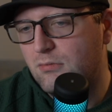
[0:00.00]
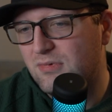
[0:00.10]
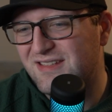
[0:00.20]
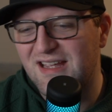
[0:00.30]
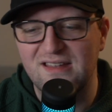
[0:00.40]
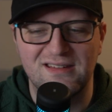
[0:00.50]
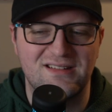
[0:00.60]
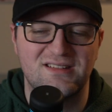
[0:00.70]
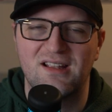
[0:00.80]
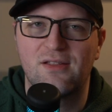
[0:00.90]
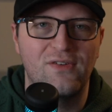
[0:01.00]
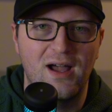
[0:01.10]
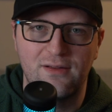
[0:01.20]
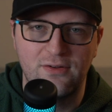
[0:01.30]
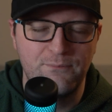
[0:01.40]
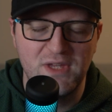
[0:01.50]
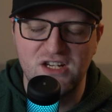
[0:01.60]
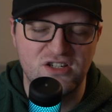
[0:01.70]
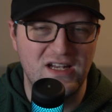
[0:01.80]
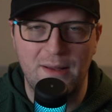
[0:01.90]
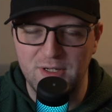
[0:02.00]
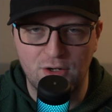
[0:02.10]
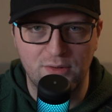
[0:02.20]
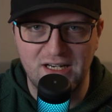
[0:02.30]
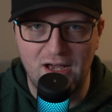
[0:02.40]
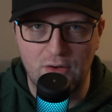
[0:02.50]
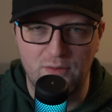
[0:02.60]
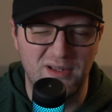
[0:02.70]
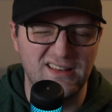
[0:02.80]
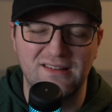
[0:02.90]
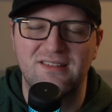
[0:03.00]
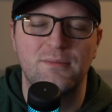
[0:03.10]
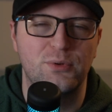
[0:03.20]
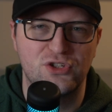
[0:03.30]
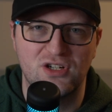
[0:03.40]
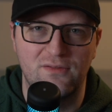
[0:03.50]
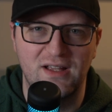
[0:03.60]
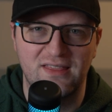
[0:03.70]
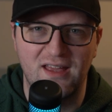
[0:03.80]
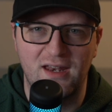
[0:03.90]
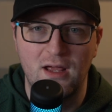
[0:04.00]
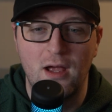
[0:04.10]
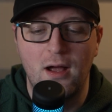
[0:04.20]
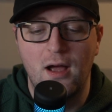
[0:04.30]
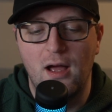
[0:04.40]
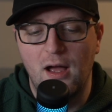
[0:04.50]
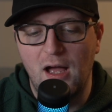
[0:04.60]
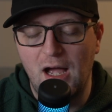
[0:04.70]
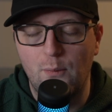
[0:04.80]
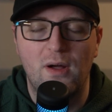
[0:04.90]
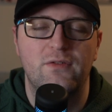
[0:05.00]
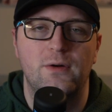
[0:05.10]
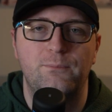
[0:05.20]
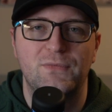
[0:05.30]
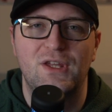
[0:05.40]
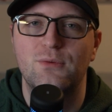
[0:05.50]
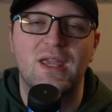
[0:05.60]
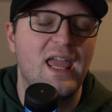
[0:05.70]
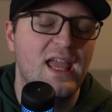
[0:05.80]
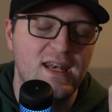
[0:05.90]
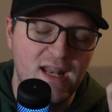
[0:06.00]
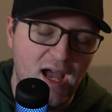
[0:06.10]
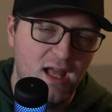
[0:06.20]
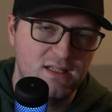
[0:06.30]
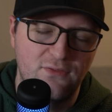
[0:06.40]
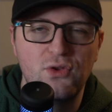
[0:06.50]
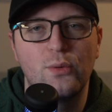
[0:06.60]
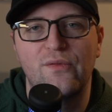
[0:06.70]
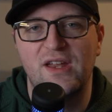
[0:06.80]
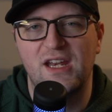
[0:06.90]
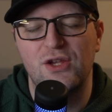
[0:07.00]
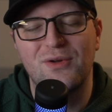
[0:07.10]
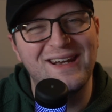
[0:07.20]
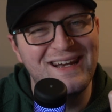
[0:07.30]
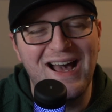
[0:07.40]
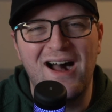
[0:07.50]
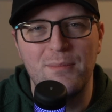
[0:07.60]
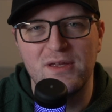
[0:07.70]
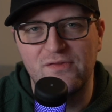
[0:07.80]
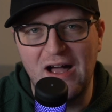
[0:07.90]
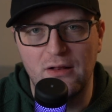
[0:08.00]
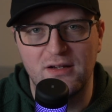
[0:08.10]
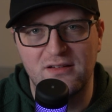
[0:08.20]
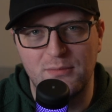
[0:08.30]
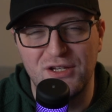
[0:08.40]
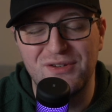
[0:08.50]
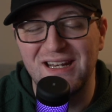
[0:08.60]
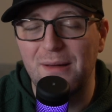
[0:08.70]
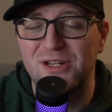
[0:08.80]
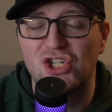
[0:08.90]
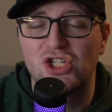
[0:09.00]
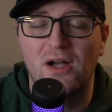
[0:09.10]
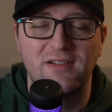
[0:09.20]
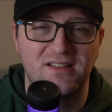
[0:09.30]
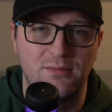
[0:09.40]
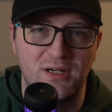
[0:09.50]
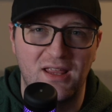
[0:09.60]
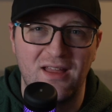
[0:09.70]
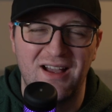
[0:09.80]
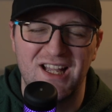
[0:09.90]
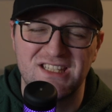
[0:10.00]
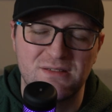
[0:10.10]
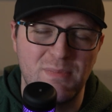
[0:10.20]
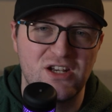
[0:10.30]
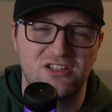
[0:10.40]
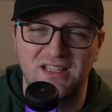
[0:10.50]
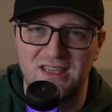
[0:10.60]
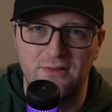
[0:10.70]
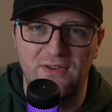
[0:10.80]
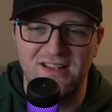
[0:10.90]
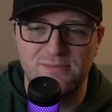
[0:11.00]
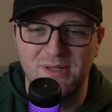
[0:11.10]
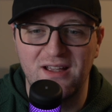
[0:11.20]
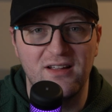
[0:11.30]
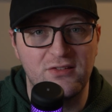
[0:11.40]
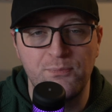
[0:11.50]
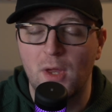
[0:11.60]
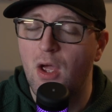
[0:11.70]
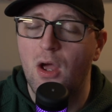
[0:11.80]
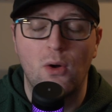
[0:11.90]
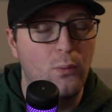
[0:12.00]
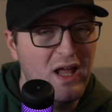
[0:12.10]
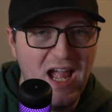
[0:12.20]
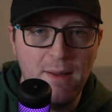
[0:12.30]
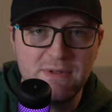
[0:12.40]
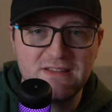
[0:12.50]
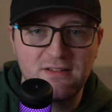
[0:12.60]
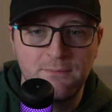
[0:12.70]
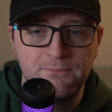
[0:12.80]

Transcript: This guy's like 6'5". He should not be going down from a simple shove like that. However, you cannot, if you were Vini, you cannot be fouling somebody. You cannot be shoving somebody, especially in the face, because what happens?